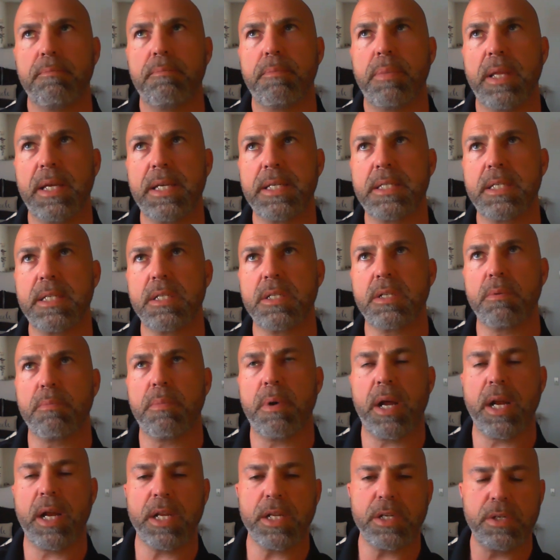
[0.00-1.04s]
places your
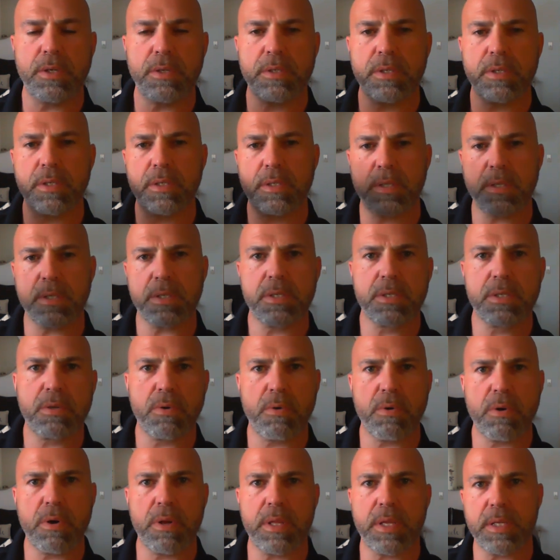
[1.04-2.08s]
body chooses to
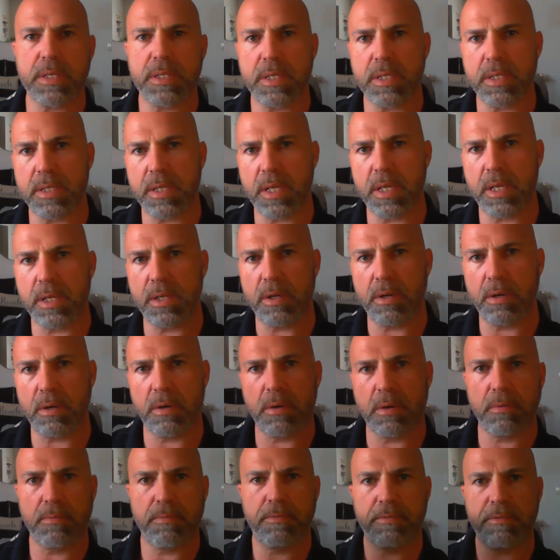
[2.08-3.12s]
store this is in
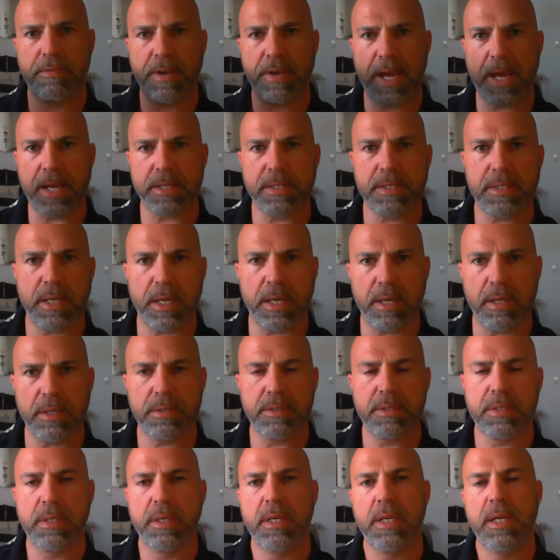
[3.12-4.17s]
your fat
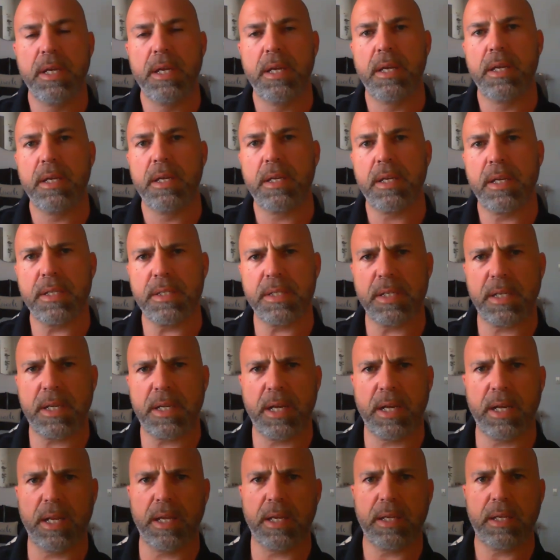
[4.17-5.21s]
cells, because it
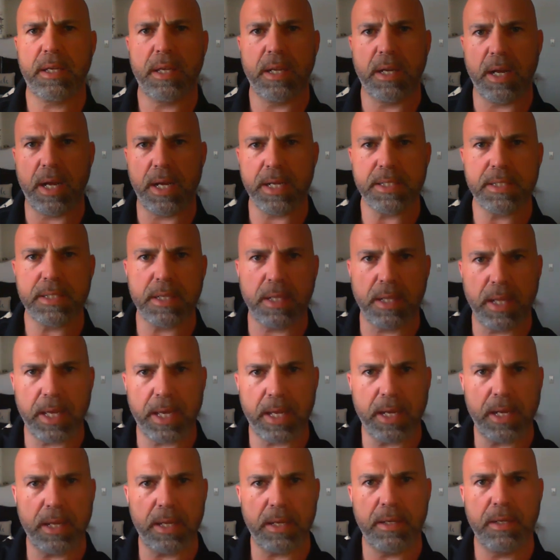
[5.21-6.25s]
kind of can
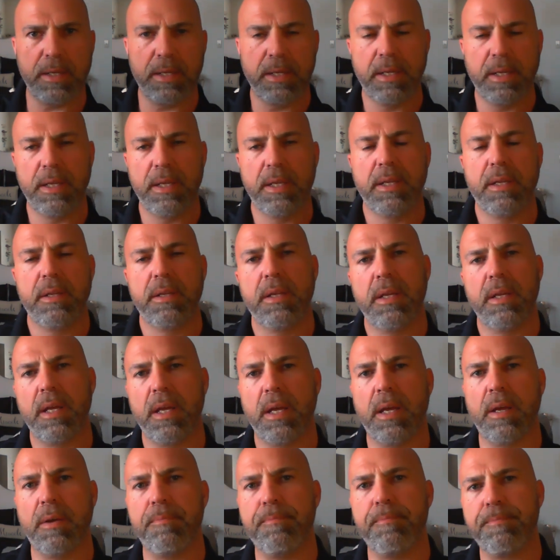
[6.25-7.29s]
isolate it,
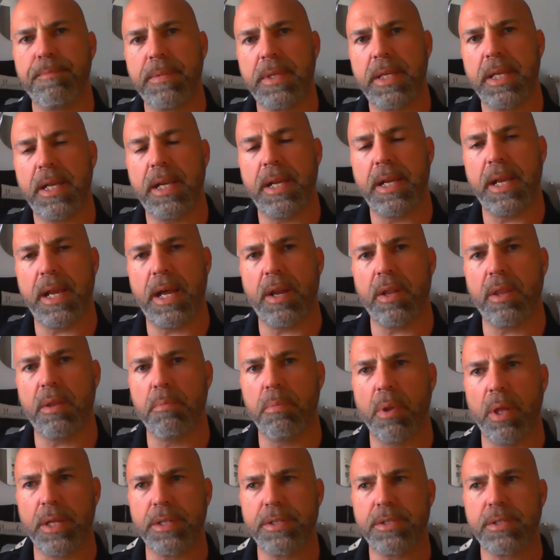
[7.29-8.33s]
get it out of the
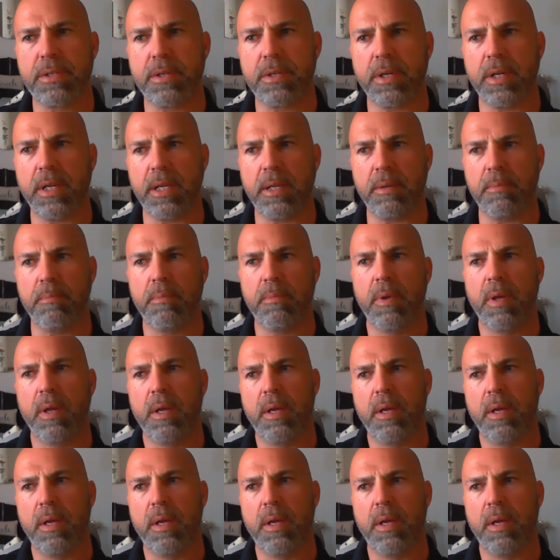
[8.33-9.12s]
bloodstream